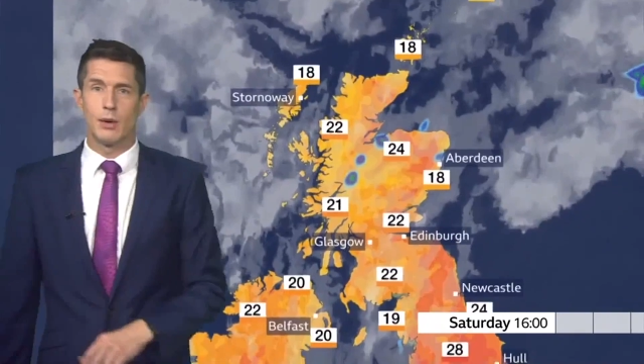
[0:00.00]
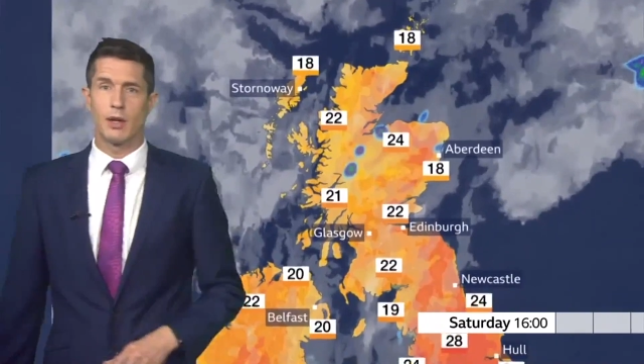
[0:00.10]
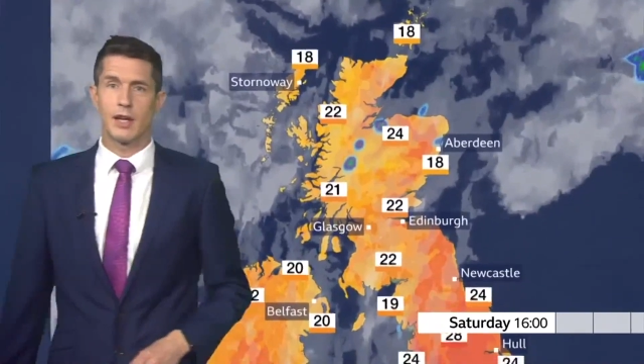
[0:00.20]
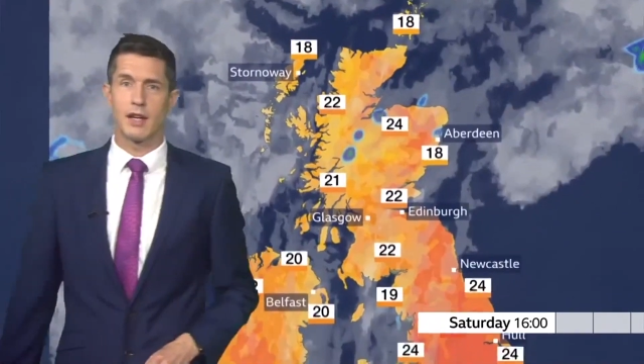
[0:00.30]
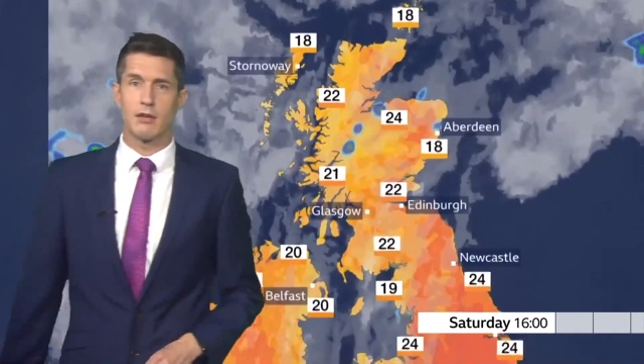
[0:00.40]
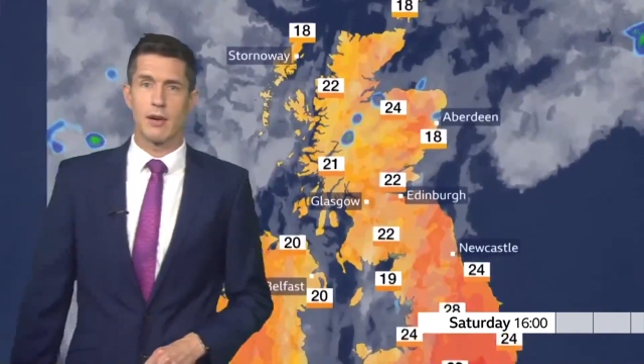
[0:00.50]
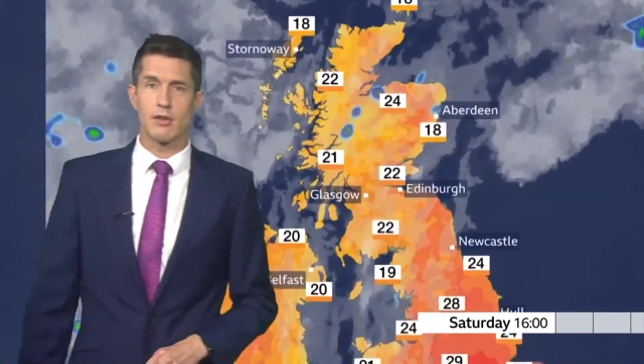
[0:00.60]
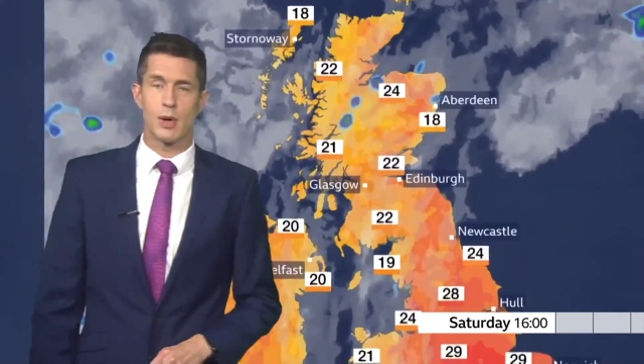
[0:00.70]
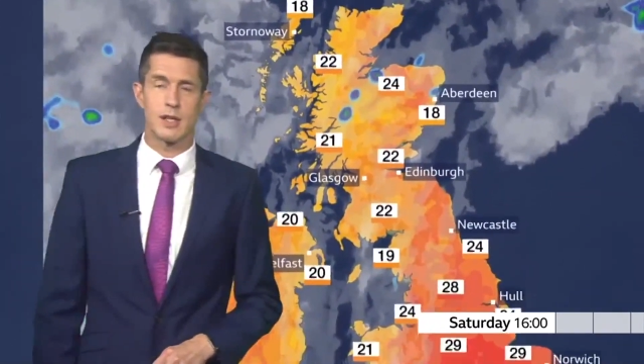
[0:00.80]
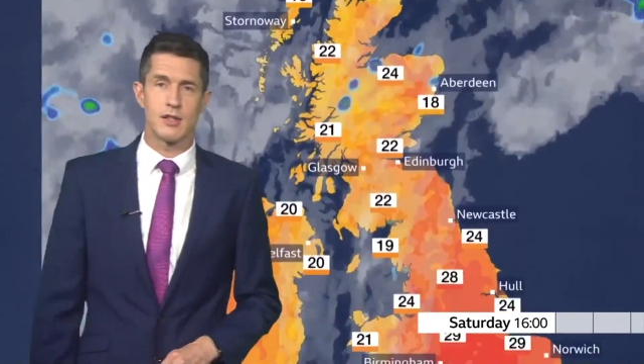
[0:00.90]
we're looking at around
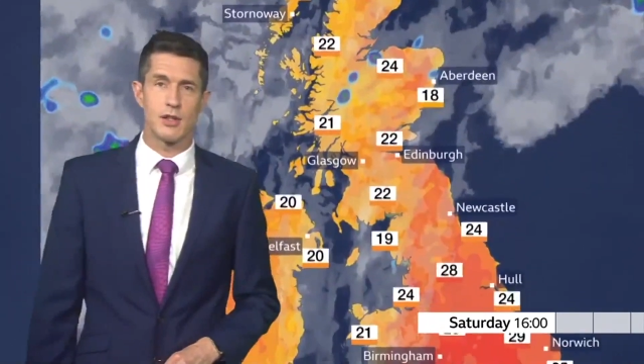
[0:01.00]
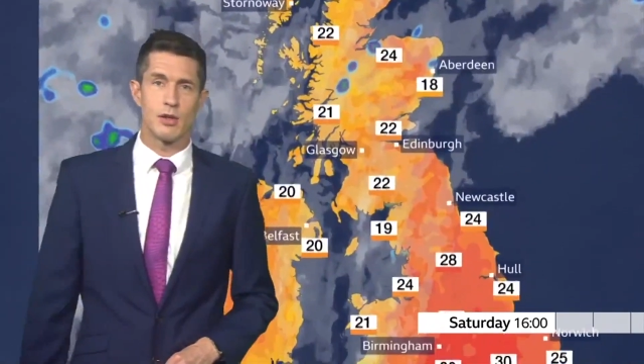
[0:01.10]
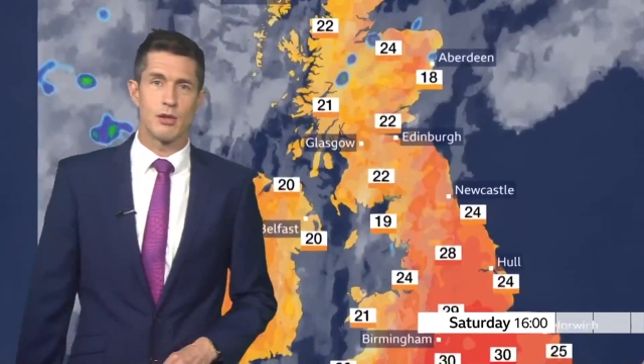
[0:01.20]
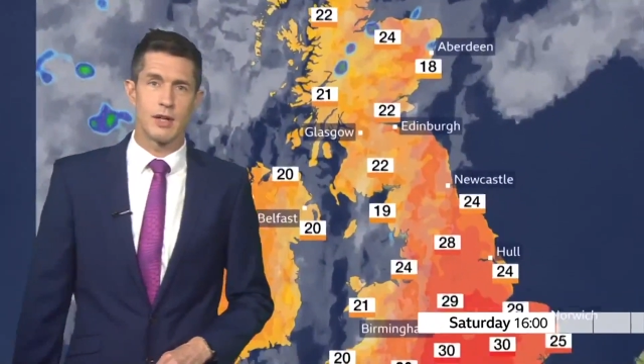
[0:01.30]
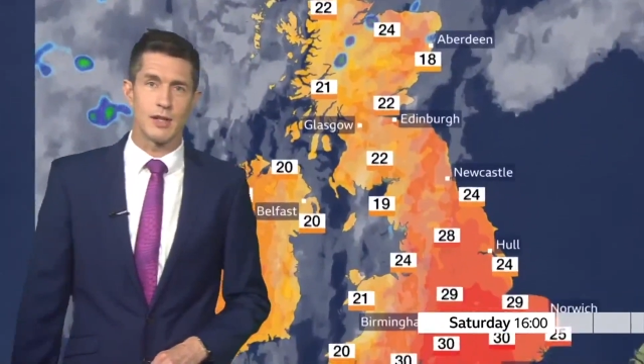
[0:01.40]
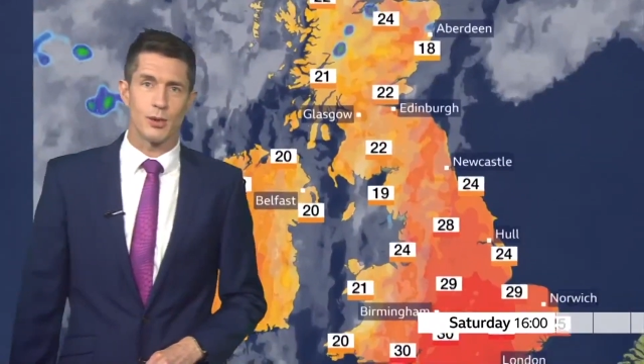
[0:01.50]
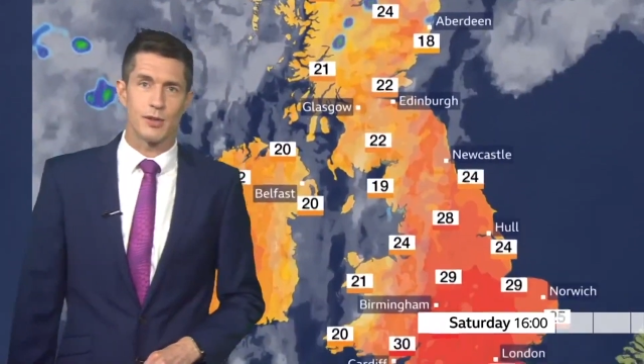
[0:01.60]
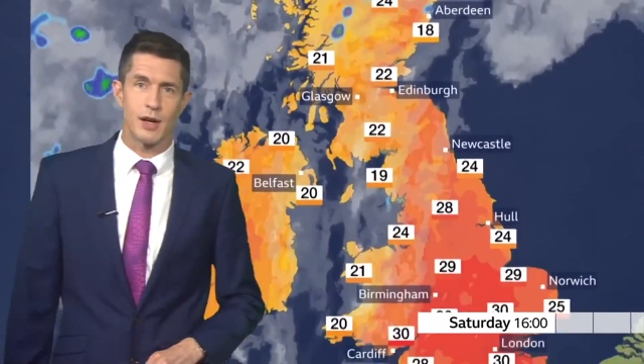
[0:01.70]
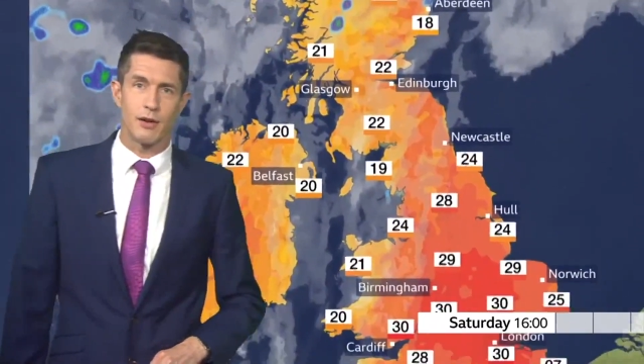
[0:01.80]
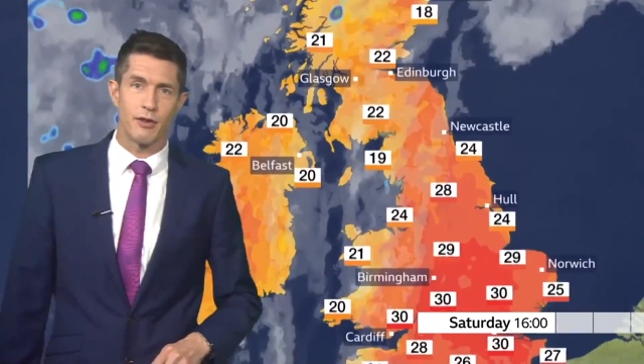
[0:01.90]
22 degrees or
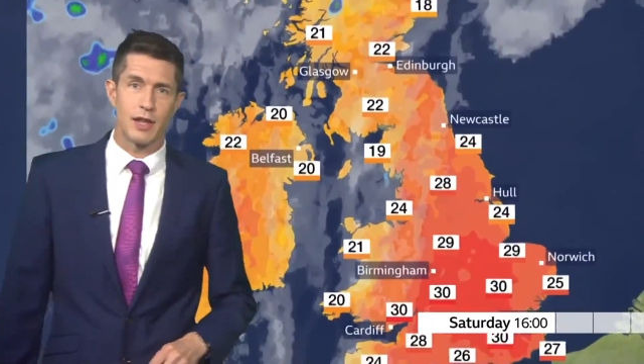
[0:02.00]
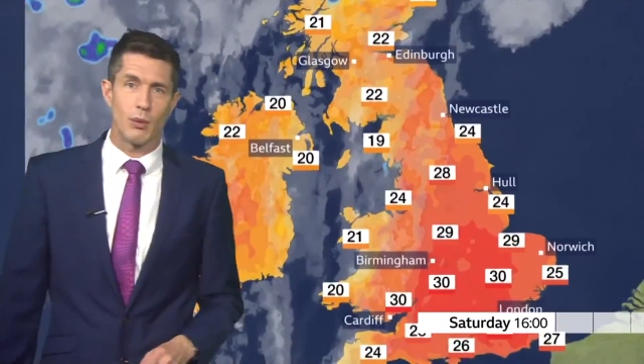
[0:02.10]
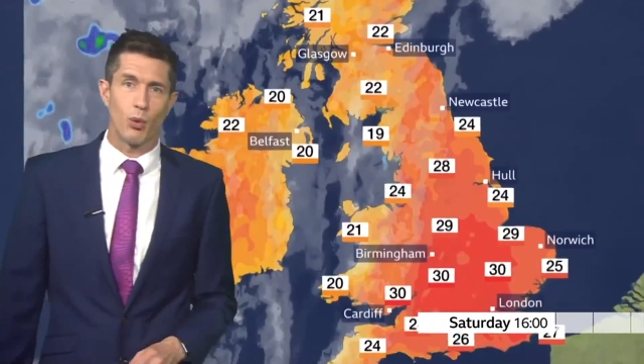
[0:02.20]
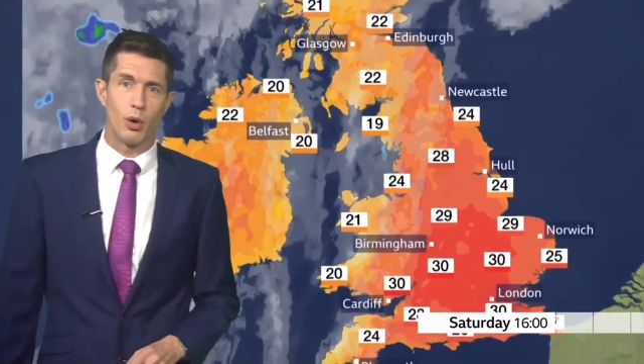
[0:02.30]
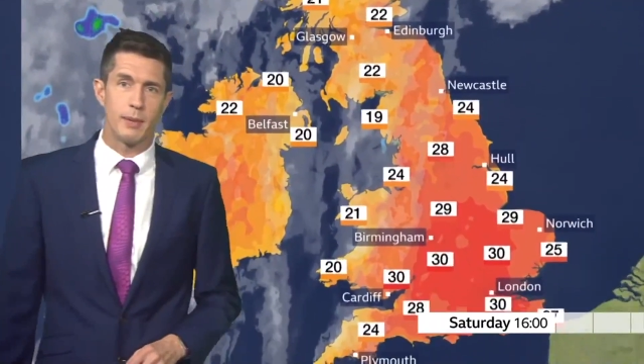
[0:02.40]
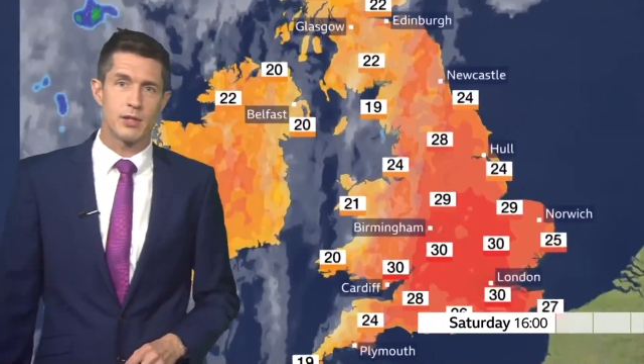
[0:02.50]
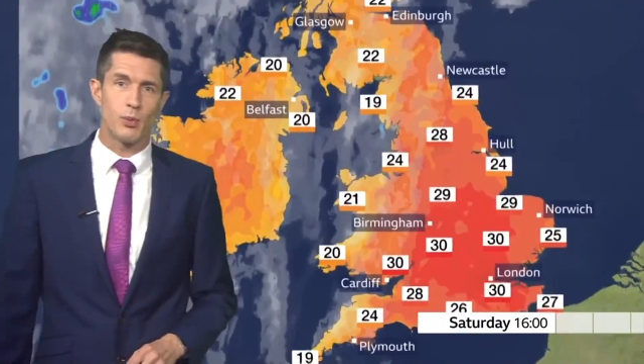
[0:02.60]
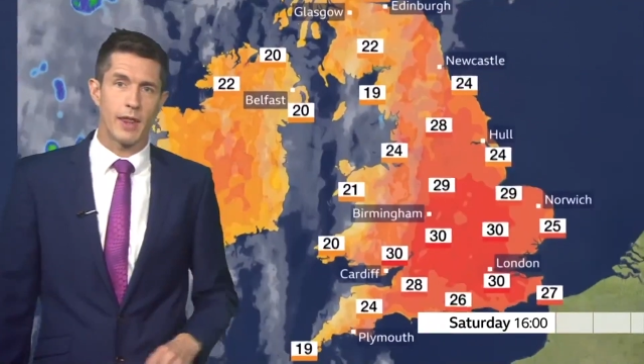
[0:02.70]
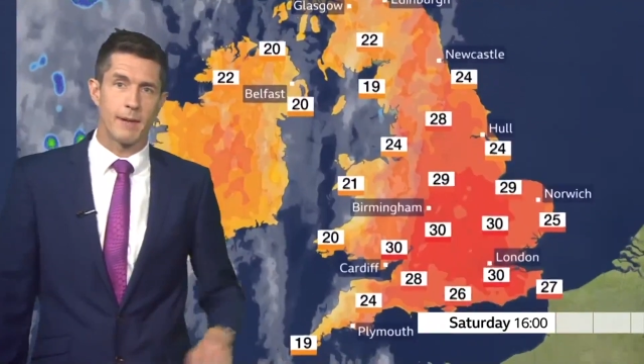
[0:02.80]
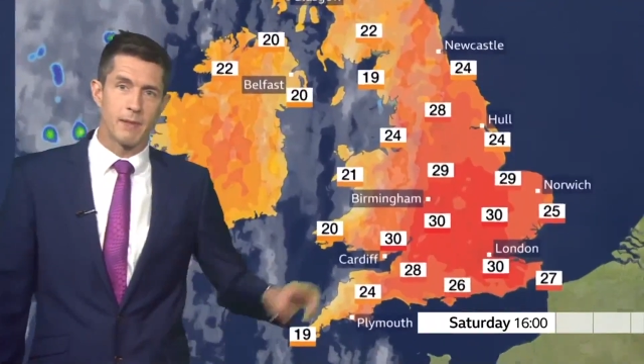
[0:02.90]
so for the warmest
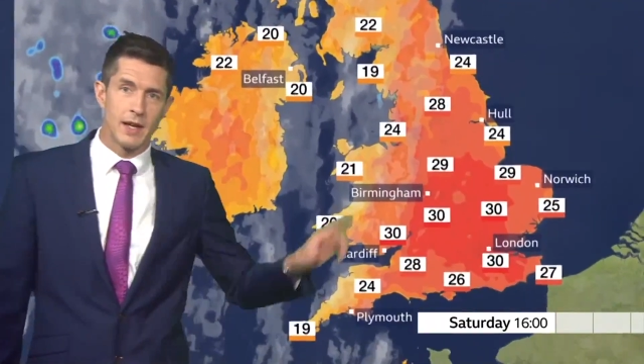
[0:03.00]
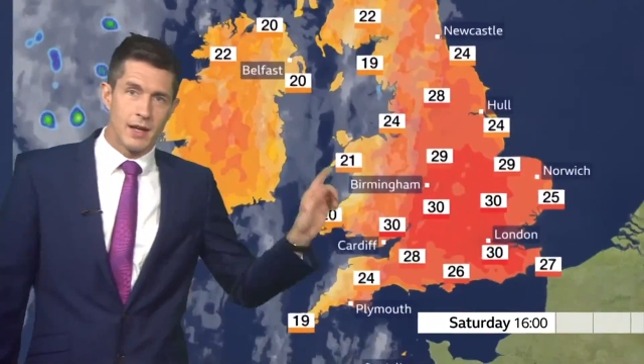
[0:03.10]
weather.